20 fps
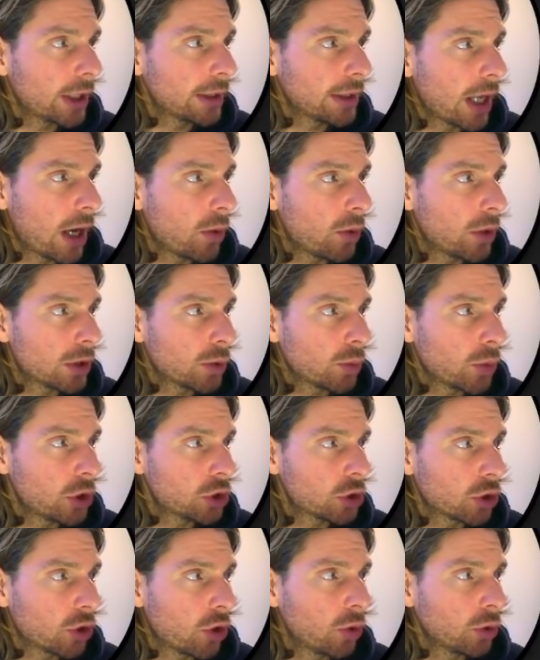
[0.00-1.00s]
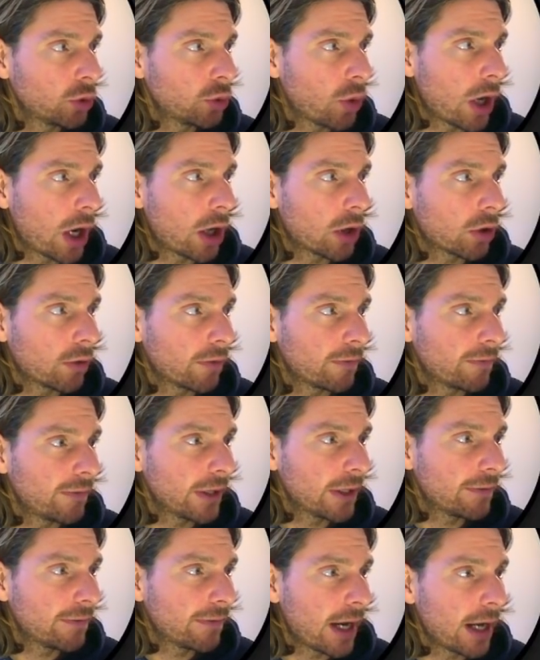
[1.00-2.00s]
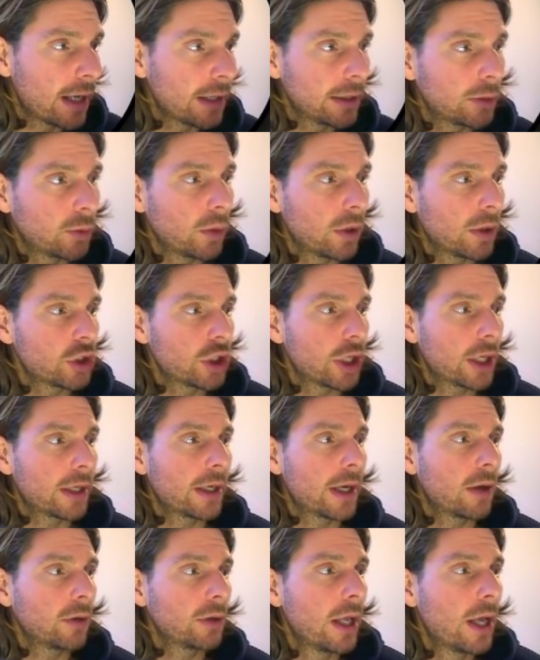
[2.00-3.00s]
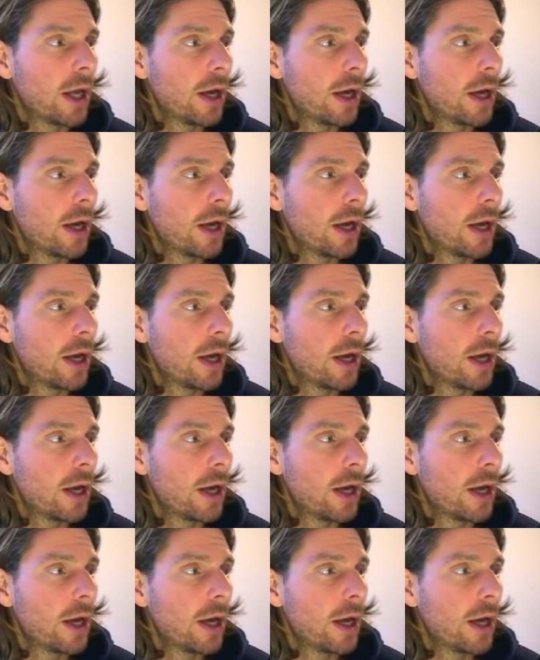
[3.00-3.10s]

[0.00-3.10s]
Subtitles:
now is we should go to our config file that we were checking out